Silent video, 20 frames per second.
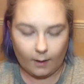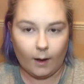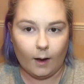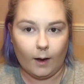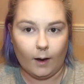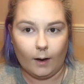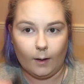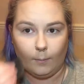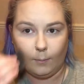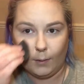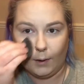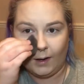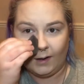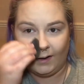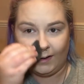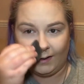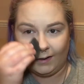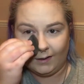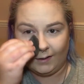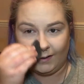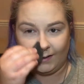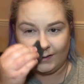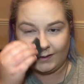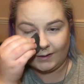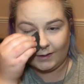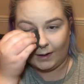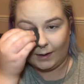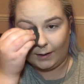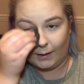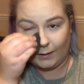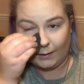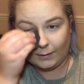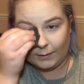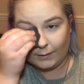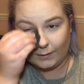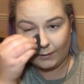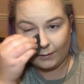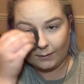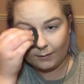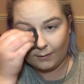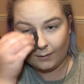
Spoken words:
And then the sides,